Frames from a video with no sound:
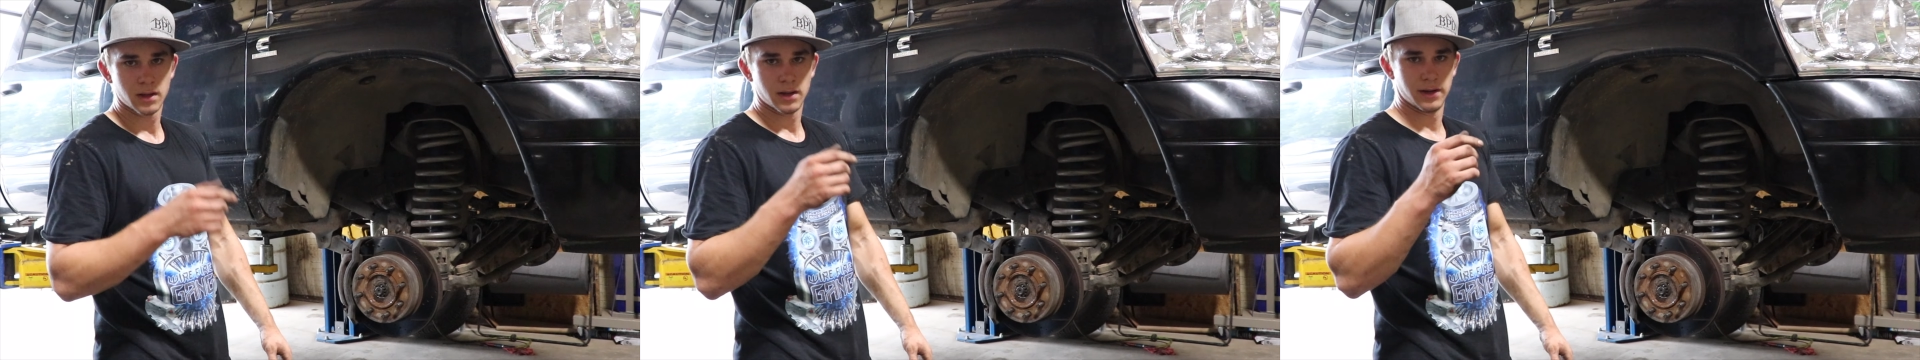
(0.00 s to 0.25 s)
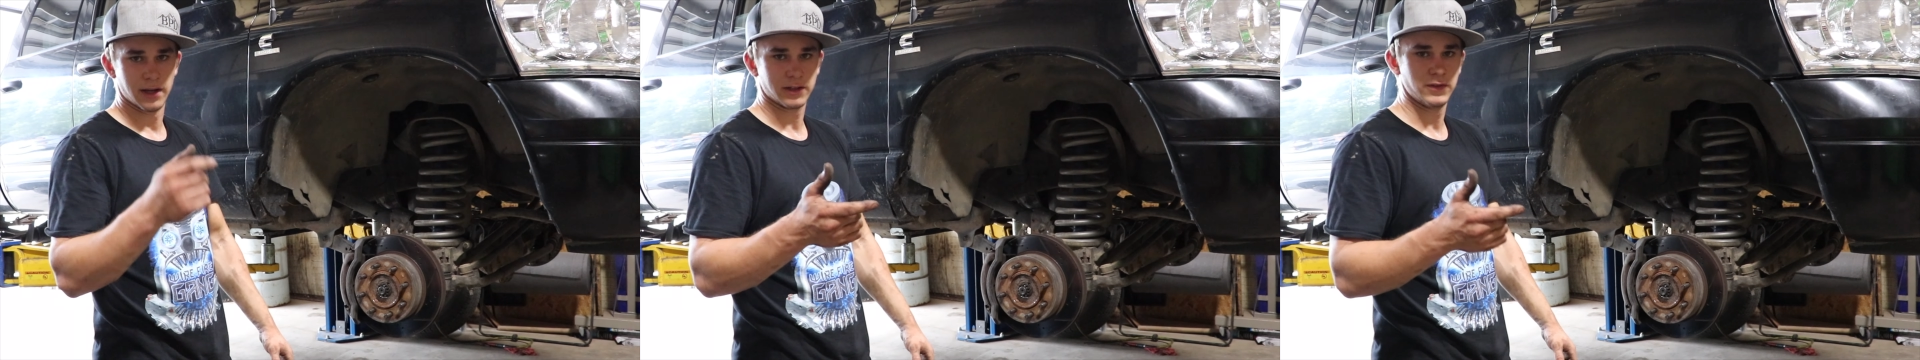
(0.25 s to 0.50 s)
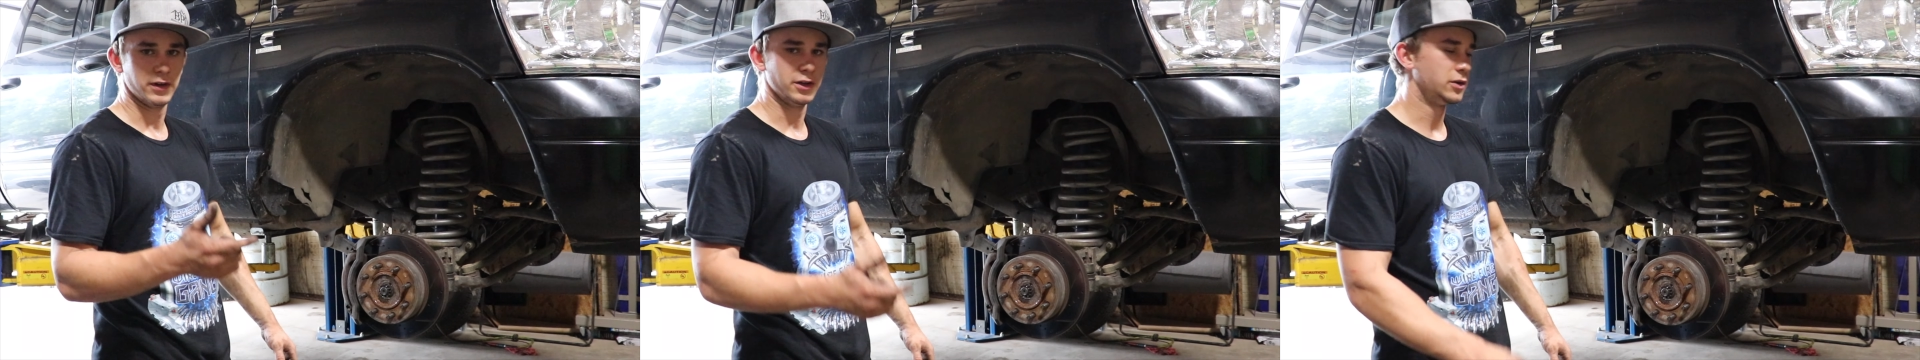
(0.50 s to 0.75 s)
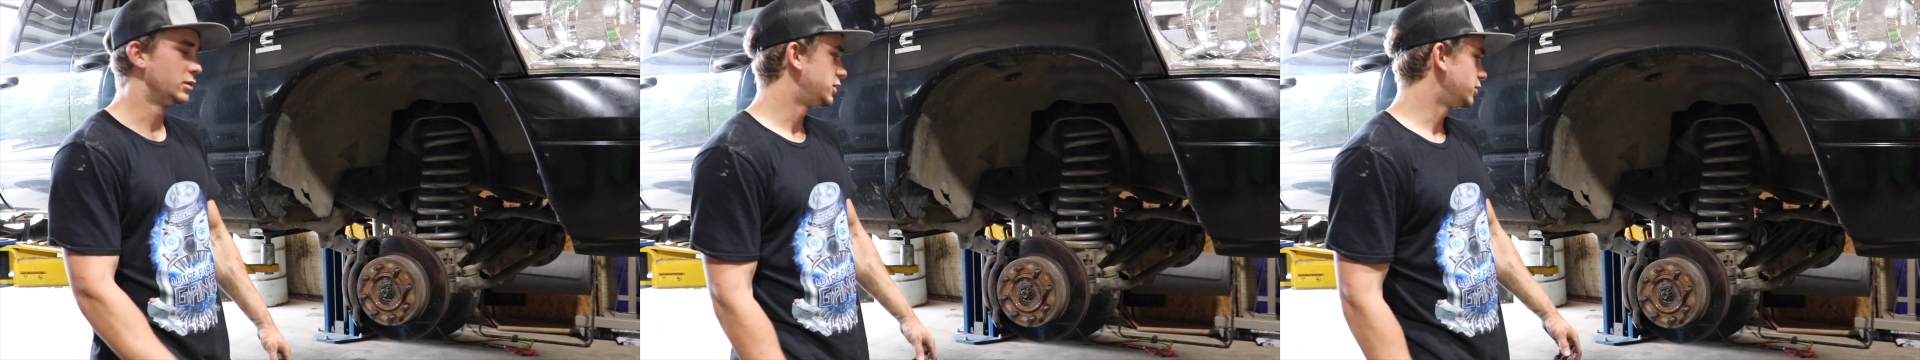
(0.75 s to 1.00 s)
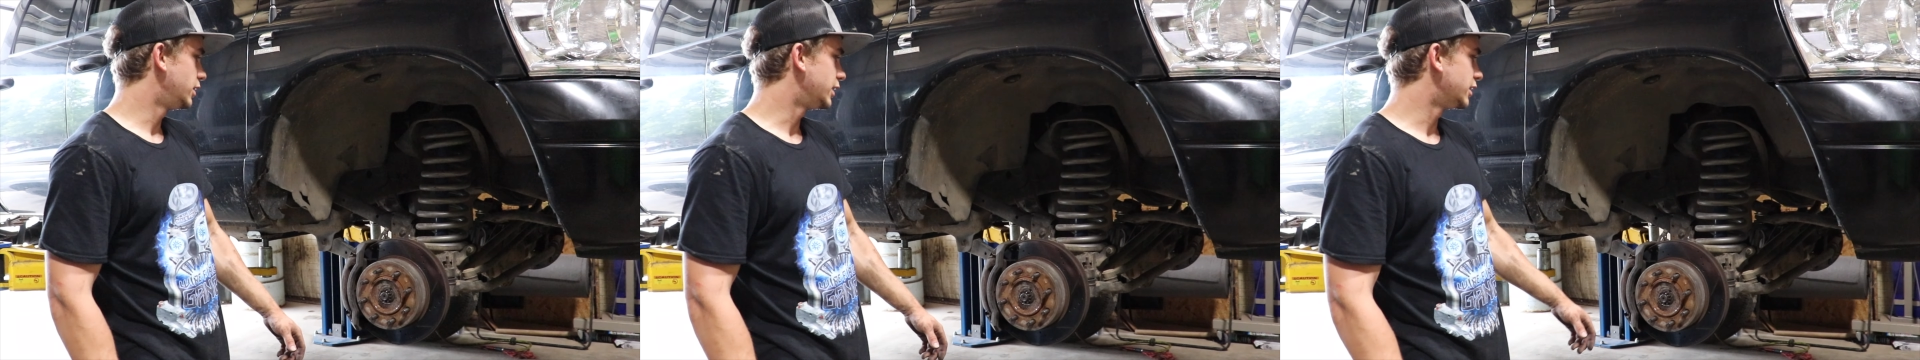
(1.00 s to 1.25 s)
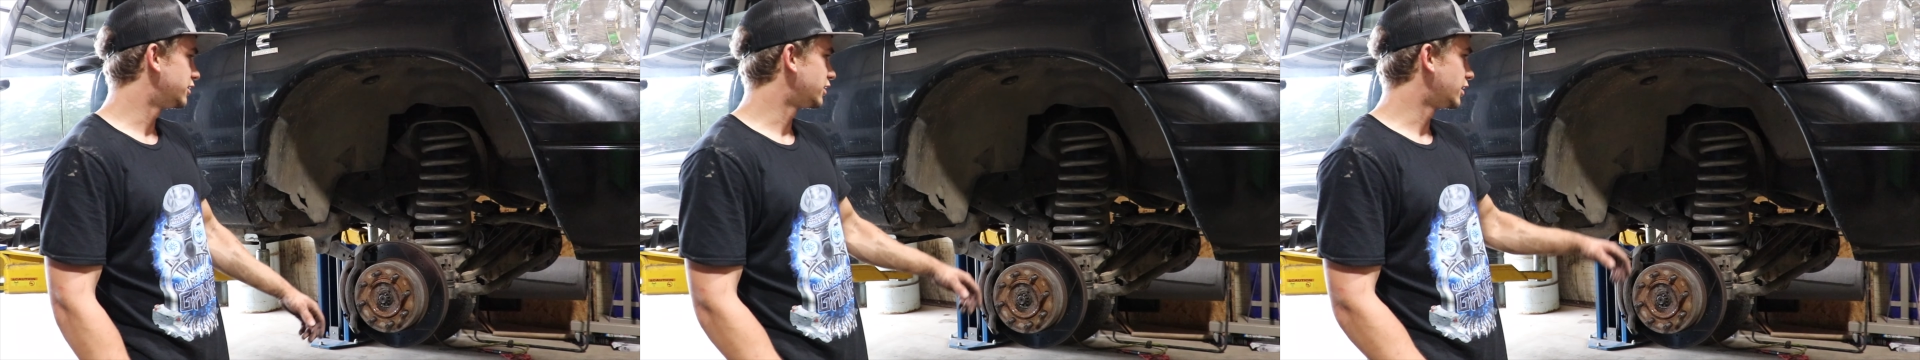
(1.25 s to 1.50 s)
Next video we're doing
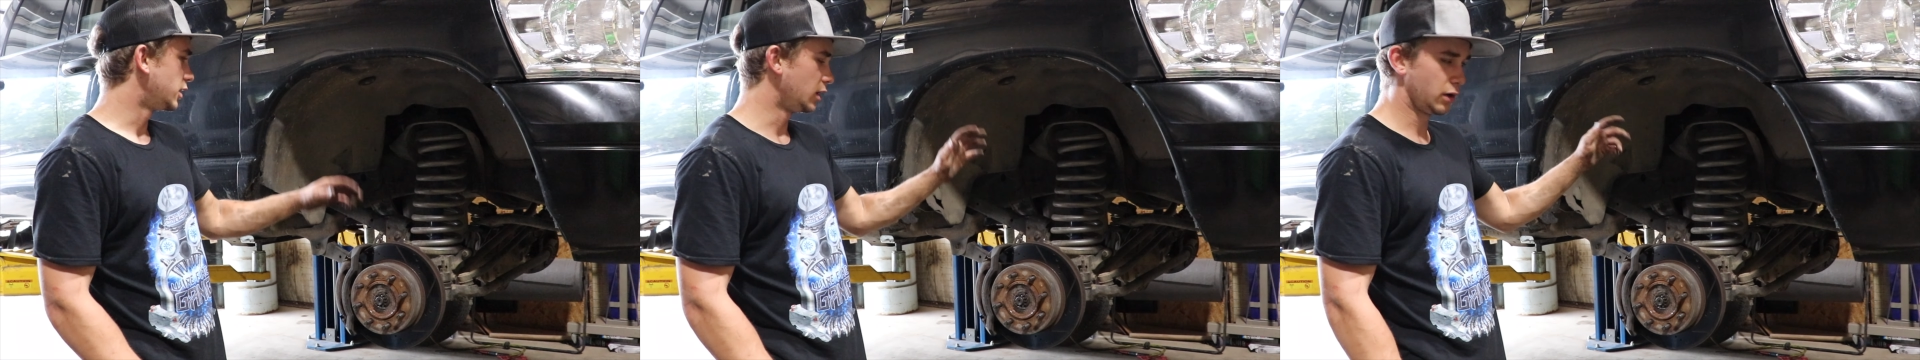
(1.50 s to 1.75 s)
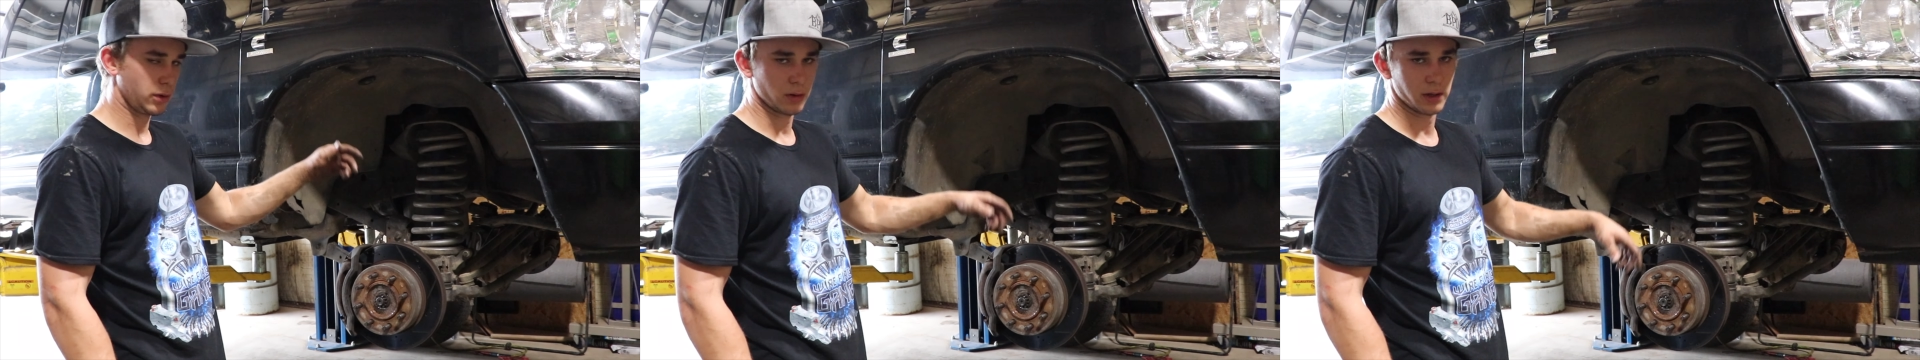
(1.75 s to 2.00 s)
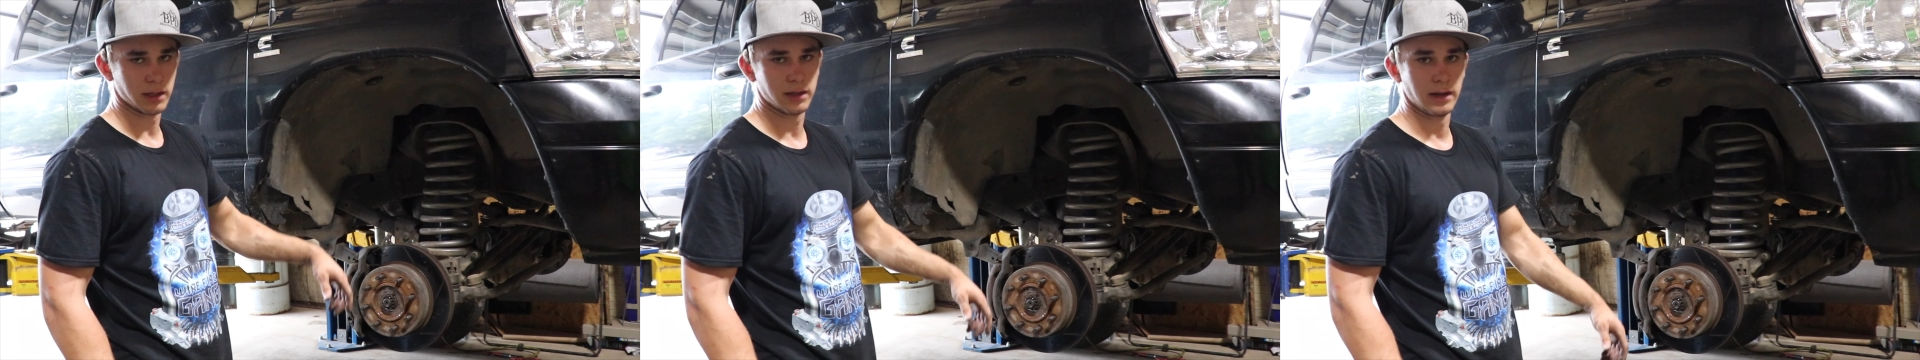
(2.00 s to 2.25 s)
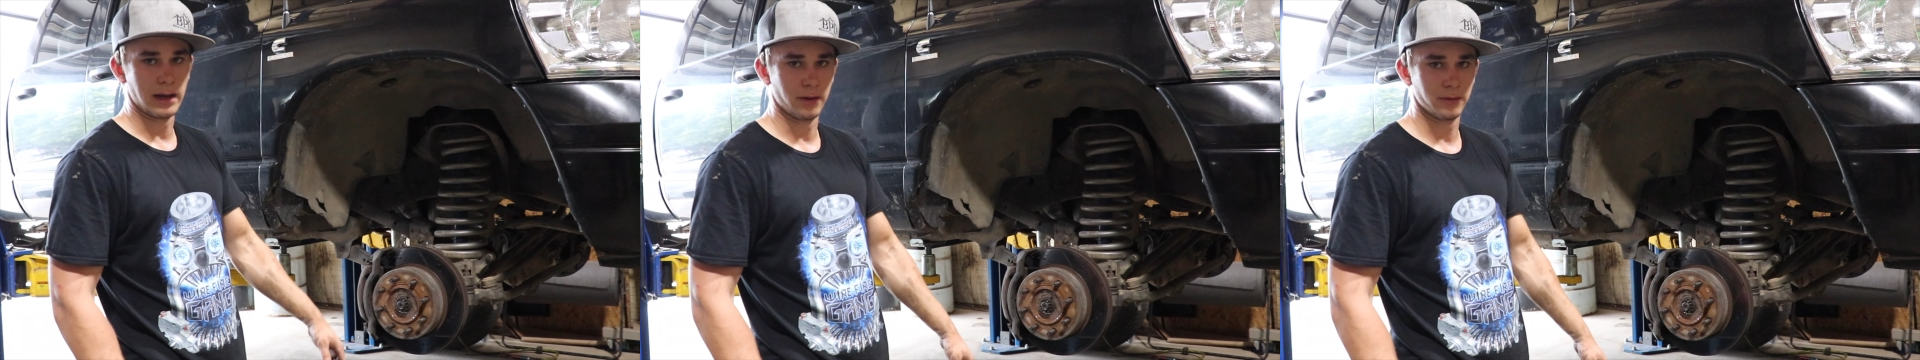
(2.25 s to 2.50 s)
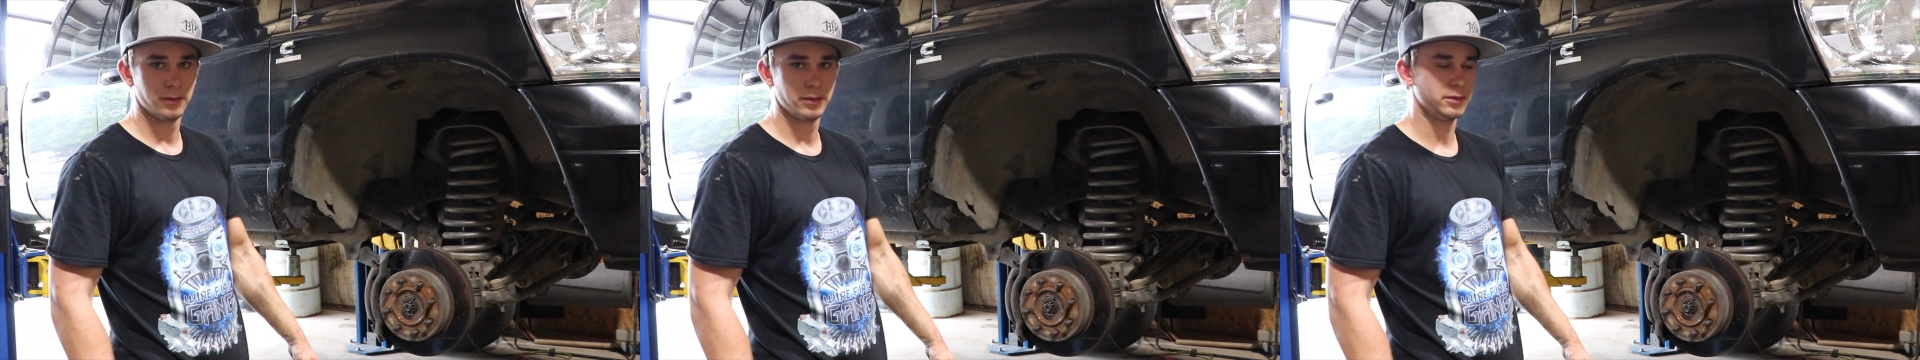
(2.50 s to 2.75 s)
is lowering it down